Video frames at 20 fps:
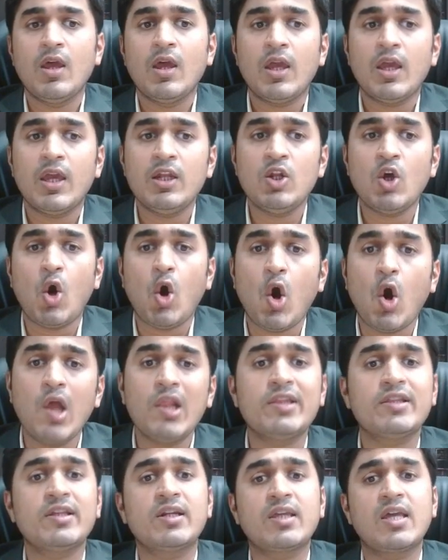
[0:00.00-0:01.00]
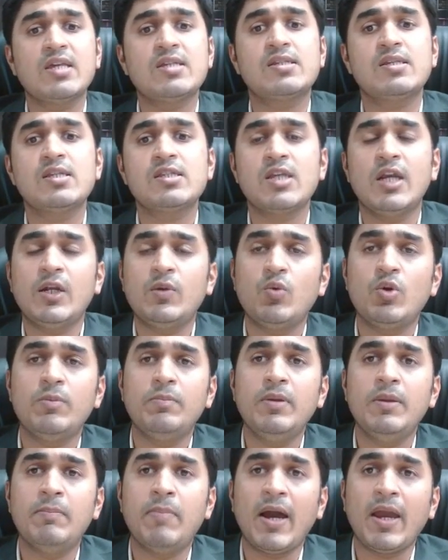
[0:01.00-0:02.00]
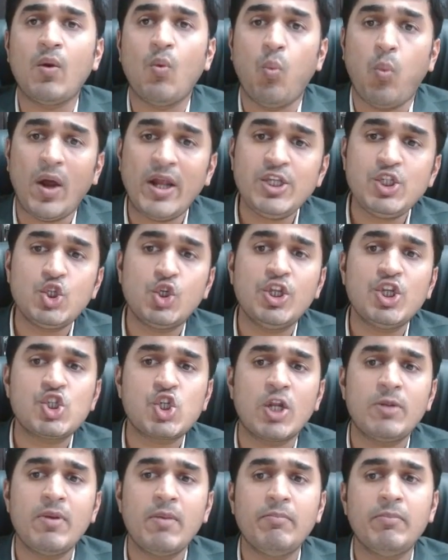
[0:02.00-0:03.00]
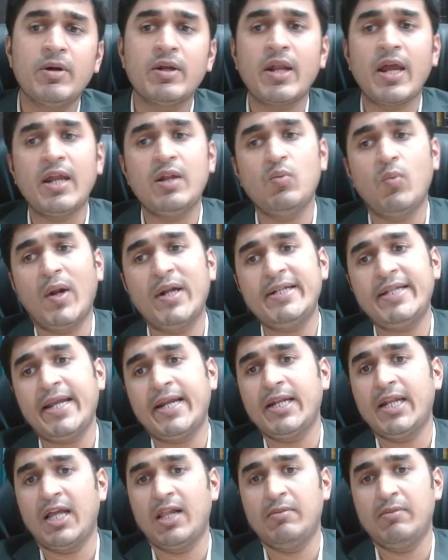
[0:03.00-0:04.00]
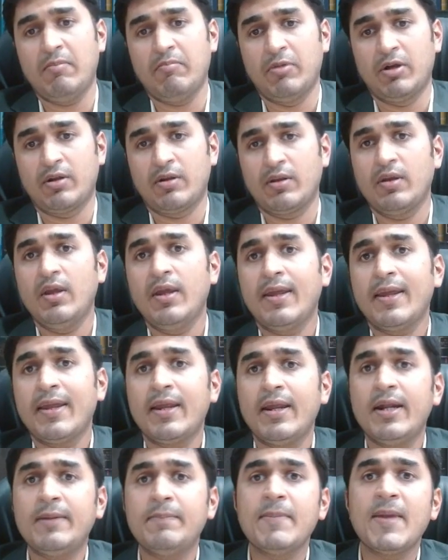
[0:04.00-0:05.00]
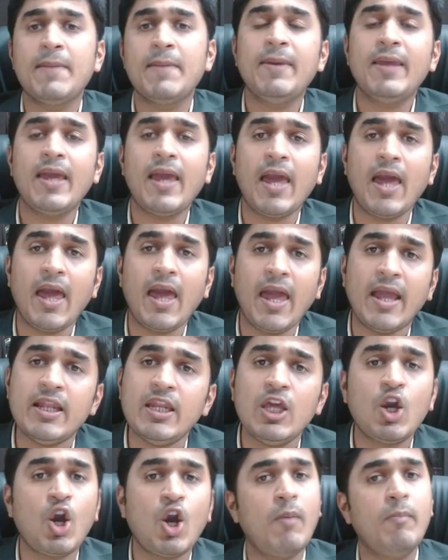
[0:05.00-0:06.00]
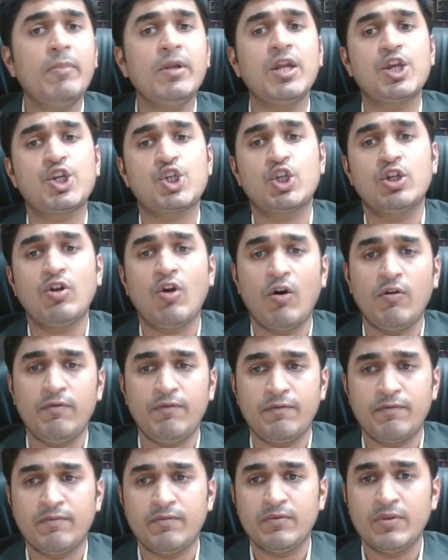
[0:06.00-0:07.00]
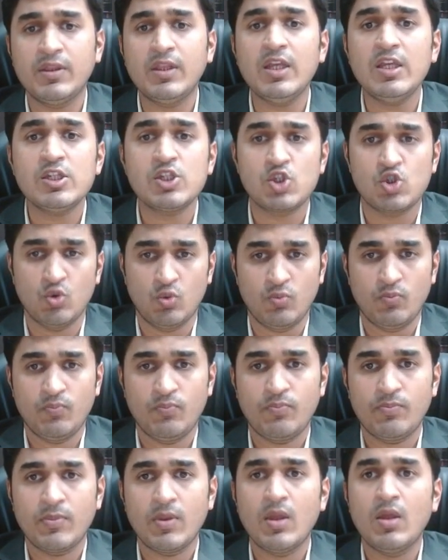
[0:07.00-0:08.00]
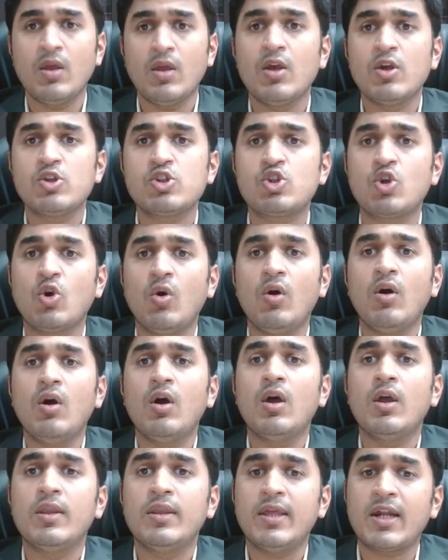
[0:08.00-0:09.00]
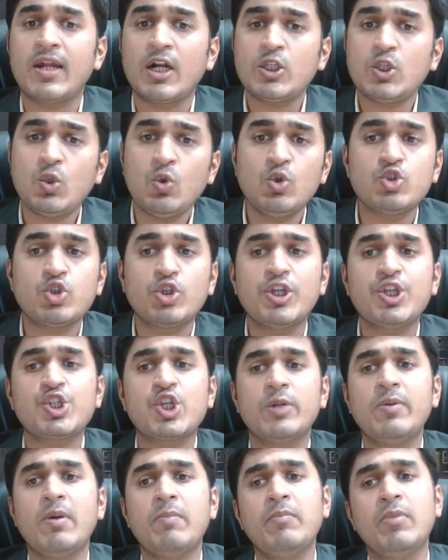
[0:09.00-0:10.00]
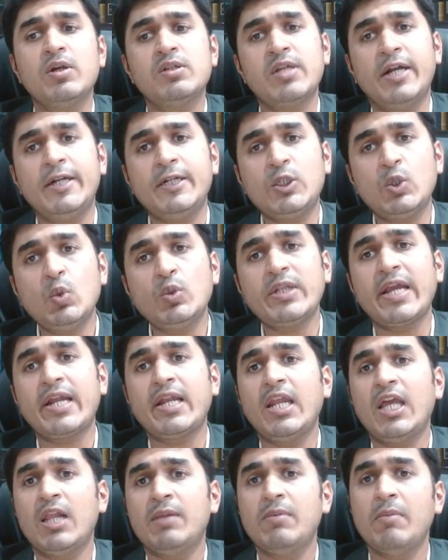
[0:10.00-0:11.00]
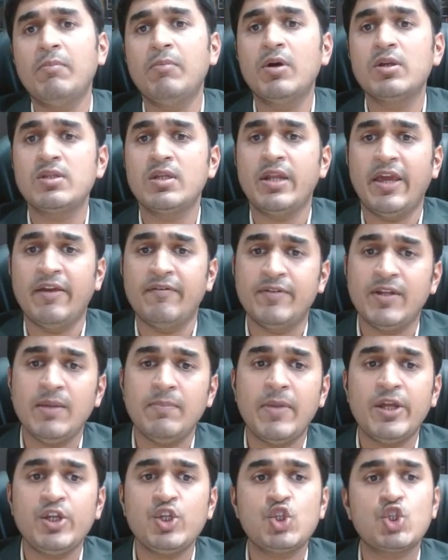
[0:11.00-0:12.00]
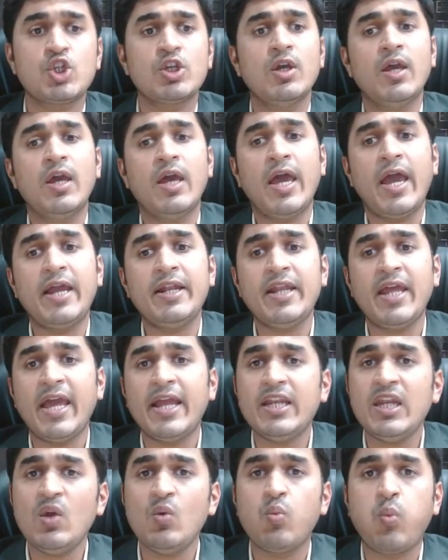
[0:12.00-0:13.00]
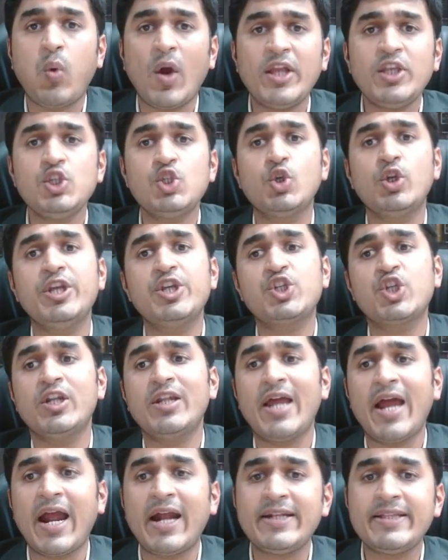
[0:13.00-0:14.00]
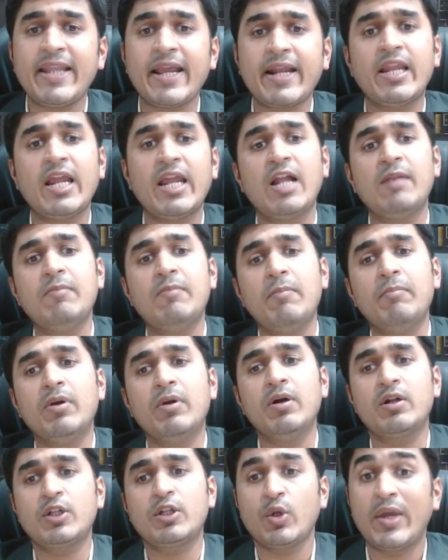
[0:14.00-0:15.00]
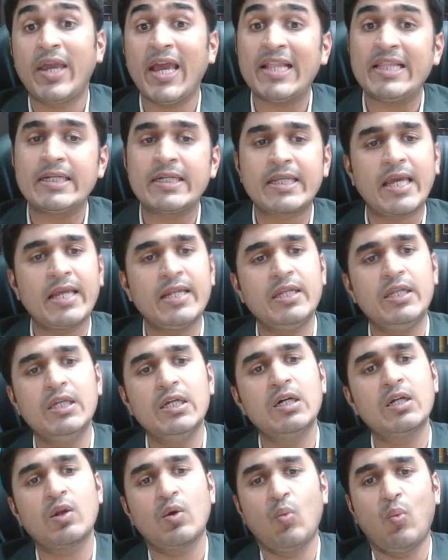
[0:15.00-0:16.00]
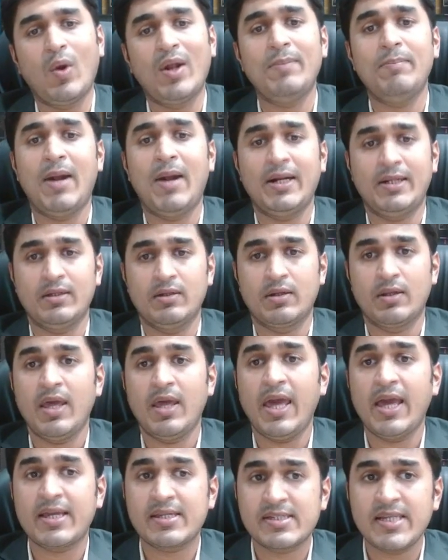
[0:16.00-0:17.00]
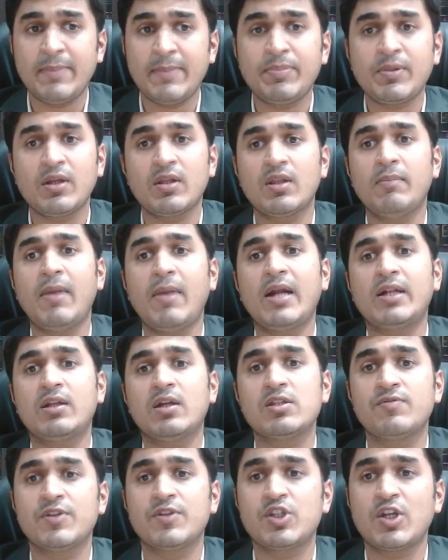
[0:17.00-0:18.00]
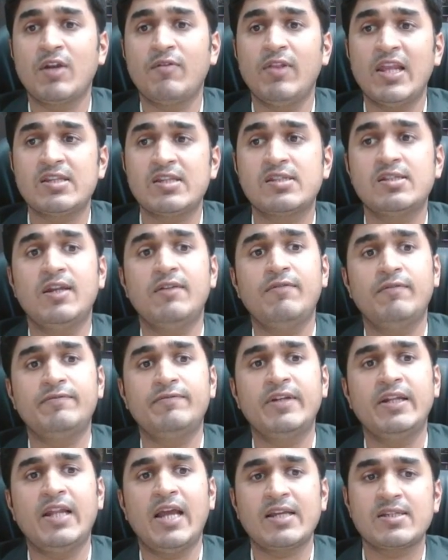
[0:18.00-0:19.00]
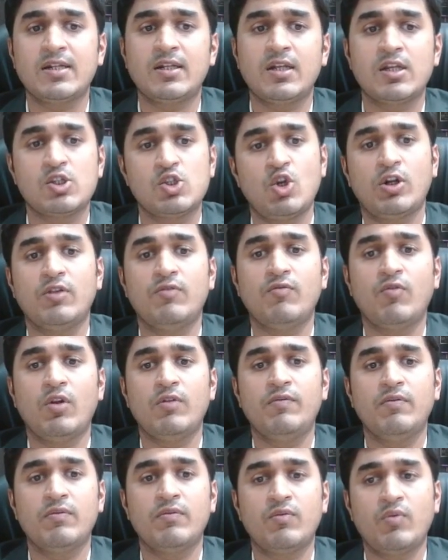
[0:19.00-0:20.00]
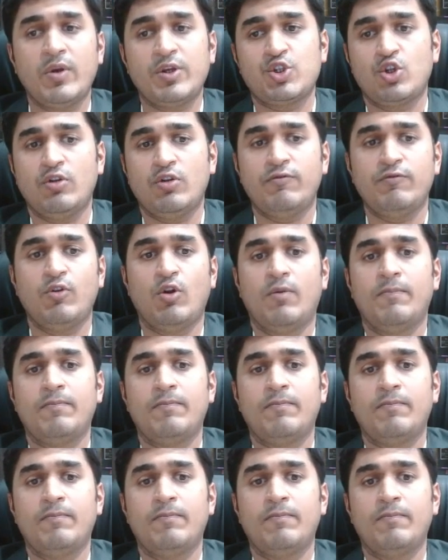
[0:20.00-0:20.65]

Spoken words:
In all other cases, it would be by one judicial member and one technical member. It may be any combination of these two. So there are two judicial members and two technical members in every bench, and any one judicial and technical member together can hear one matter, except the matters which are less than 50 lakhs and does not involve question of law.